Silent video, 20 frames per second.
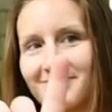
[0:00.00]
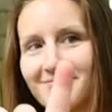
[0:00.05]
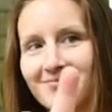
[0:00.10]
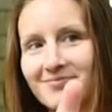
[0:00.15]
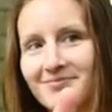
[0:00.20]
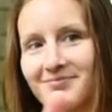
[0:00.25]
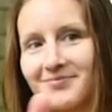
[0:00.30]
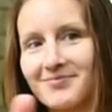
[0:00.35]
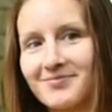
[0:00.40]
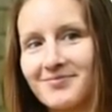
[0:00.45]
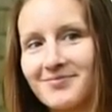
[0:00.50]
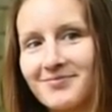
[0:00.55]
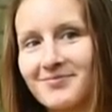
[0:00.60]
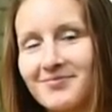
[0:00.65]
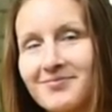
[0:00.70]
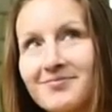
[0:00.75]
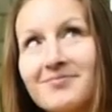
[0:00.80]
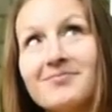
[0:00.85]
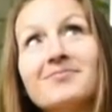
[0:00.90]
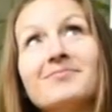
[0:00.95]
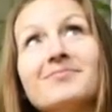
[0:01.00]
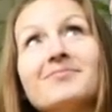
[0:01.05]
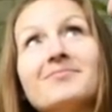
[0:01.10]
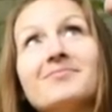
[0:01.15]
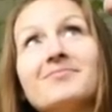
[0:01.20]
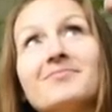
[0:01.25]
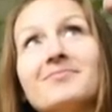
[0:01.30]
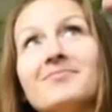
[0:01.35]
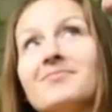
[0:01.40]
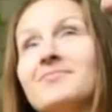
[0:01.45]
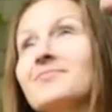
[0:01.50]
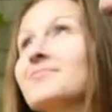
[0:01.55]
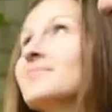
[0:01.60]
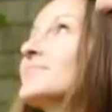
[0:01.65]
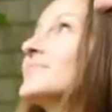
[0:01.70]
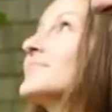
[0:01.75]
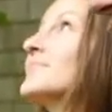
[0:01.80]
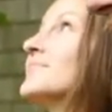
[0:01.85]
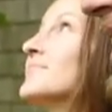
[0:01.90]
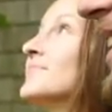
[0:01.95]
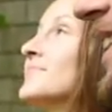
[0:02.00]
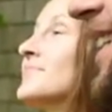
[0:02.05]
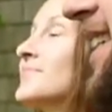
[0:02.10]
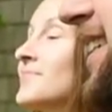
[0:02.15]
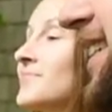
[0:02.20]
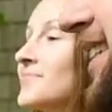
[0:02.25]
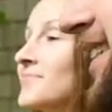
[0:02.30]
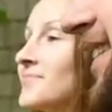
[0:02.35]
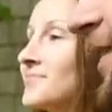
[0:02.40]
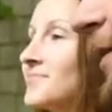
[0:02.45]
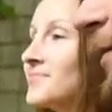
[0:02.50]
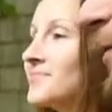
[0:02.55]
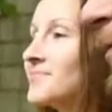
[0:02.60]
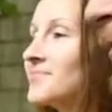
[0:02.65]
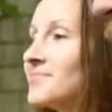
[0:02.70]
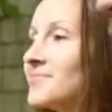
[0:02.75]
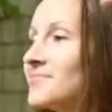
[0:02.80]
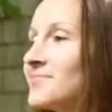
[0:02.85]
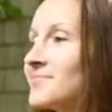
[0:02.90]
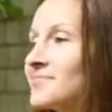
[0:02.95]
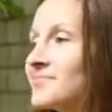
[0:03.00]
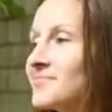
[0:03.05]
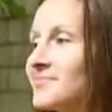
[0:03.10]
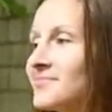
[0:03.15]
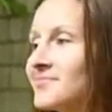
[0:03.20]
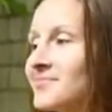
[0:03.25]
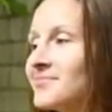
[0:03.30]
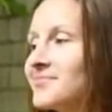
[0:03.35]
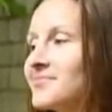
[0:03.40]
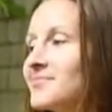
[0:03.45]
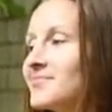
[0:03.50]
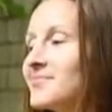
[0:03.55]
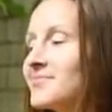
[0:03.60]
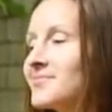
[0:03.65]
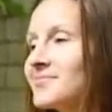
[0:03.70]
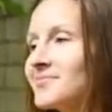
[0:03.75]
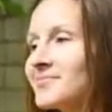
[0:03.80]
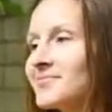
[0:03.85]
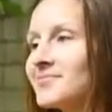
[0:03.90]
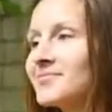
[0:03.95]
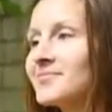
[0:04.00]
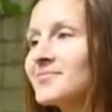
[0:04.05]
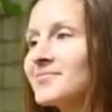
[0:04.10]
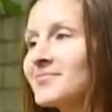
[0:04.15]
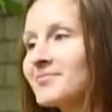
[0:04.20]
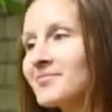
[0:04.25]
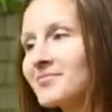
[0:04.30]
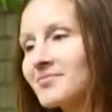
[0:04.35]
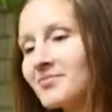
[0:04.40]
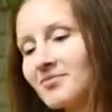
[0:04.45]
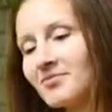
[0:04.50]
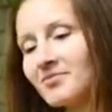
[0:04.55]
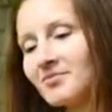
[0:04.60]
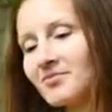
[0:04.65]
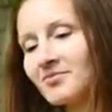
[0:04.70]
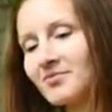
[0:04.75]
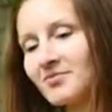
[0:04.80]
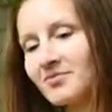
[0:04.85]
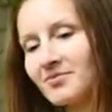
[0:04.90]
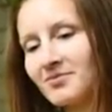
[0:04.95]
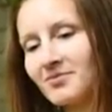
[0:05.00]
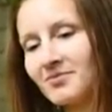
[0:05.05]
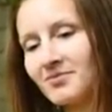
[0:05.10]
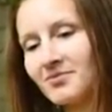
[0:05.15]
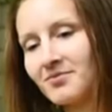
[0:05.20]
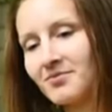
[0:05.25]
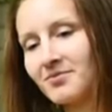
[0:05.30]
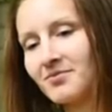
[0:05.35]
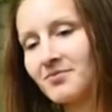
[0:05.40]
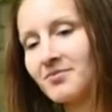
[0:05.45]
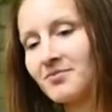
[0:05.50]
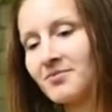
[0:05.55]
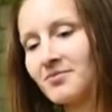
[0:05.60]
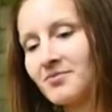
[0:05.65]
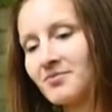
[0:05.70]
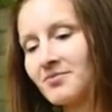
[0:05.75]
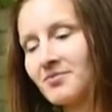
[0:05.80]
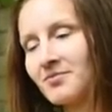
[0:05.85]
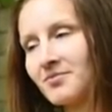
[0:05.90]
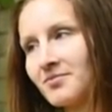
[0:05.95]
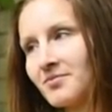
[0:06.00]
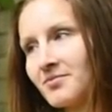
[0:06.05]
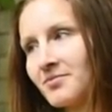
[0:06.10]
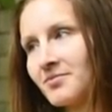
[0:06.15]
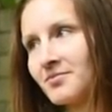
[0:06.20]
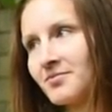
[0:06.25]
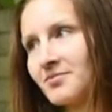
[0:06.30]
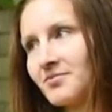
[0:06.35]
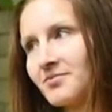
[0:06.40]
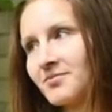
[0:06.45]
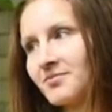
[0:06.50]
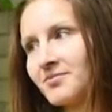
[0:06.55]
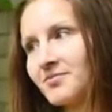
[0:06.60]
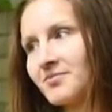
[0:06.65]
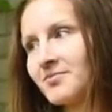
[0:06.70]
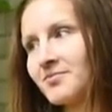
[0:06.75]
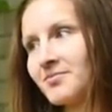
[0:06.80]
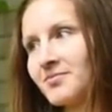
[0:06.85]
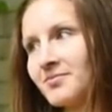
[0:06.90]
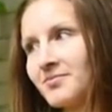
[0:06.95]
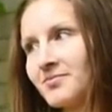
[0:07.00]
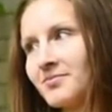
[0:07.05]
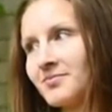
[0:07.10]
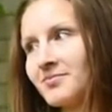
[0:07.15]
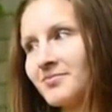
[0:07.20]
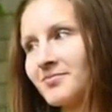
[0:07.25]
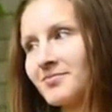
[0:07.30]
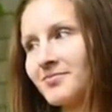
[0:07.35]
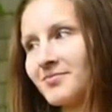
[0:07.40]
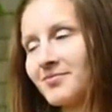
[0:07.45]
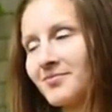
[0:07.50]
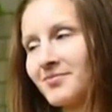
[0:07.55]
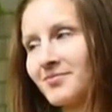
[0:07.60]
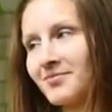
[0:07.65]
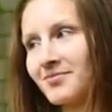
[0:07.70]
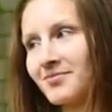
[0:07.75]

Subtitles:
This person isn't speaking.